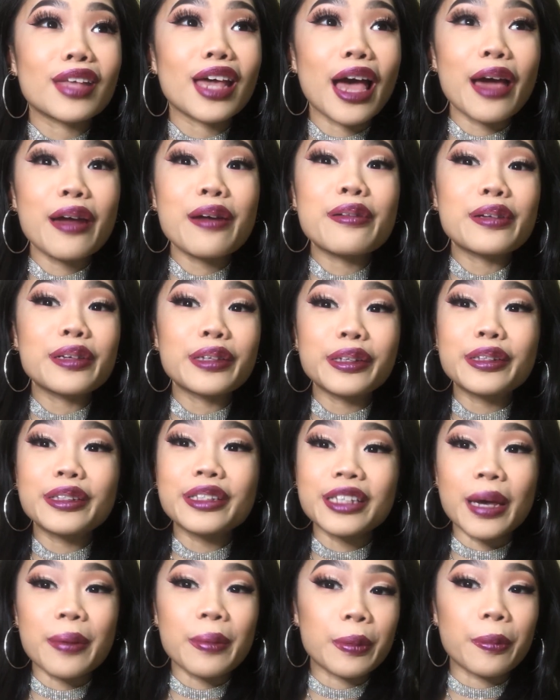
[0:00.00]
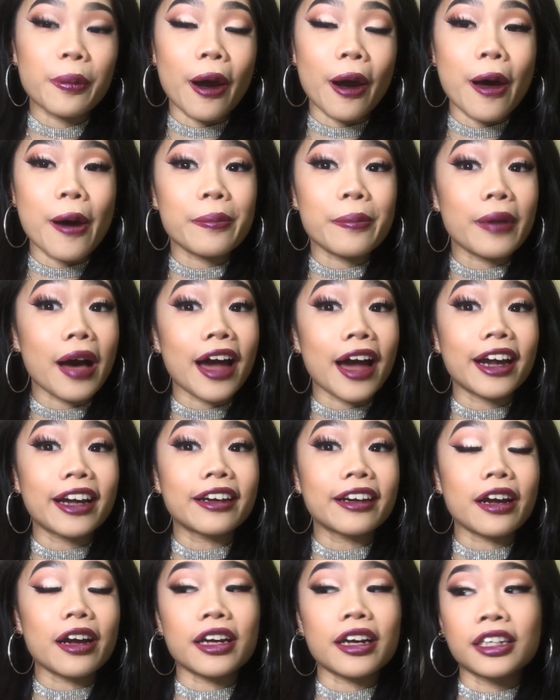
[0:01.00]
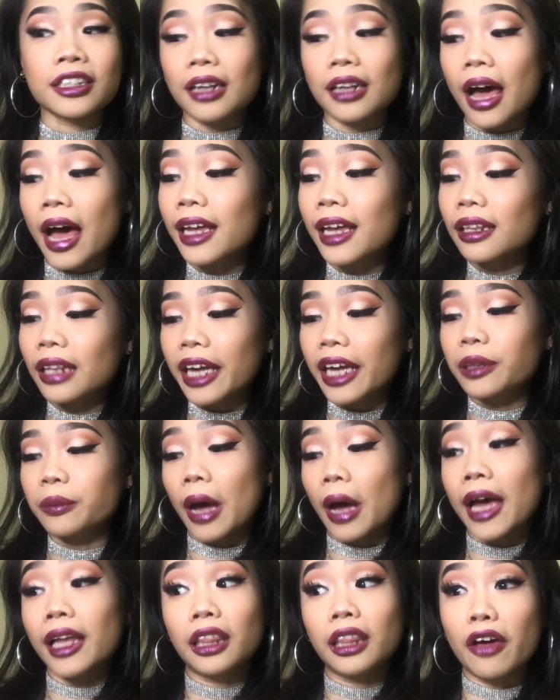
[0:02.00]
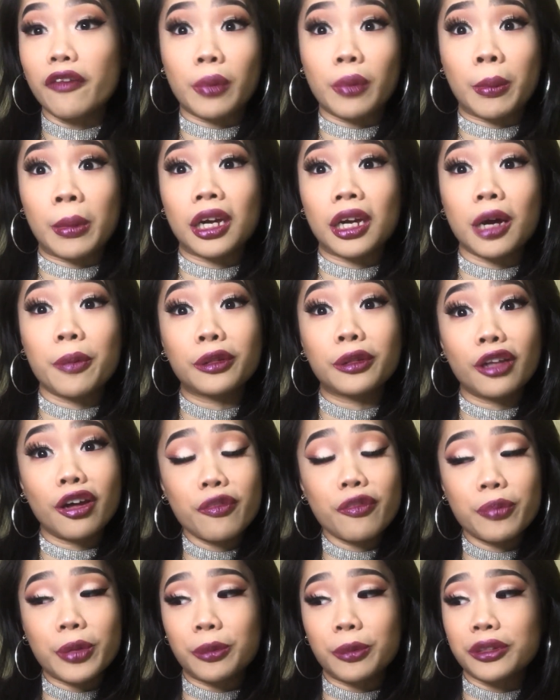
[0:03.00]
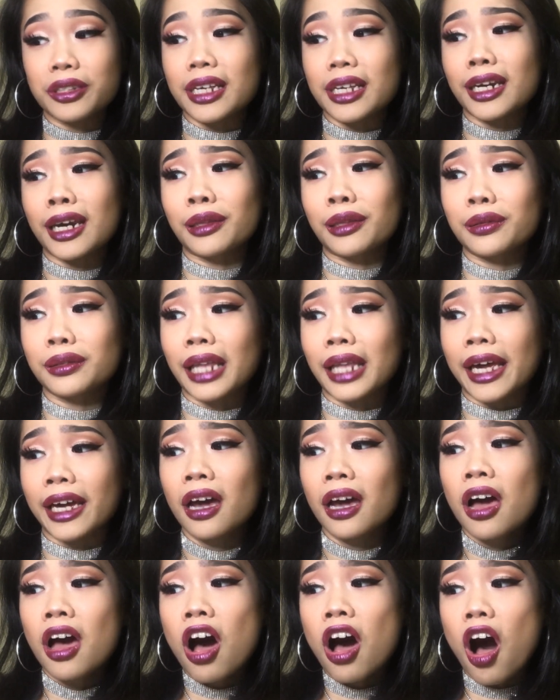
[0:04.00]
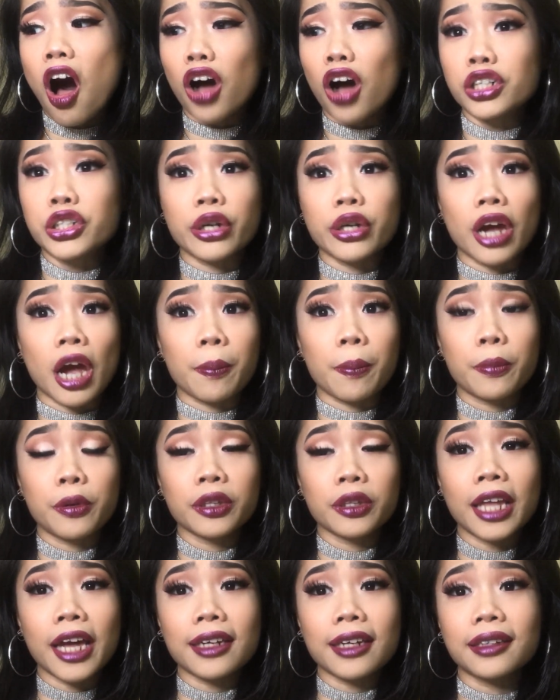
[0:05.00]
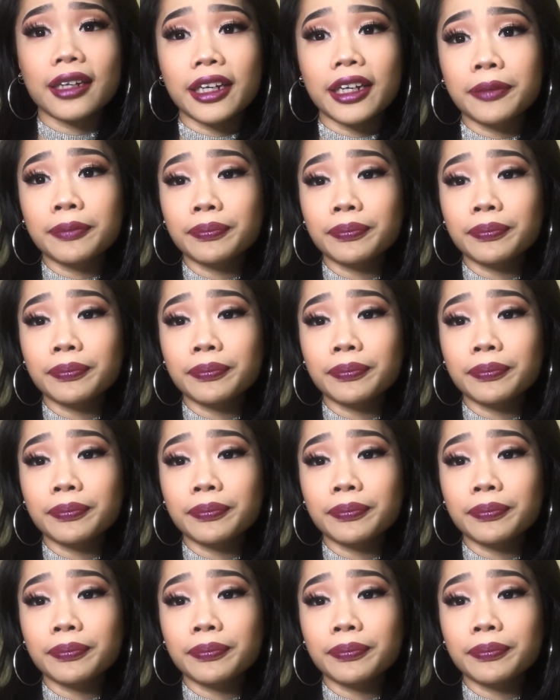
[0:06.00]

I had a really good time at prom. I loved my makeup. A lot of people said I looked like Audrey Hepburn that day.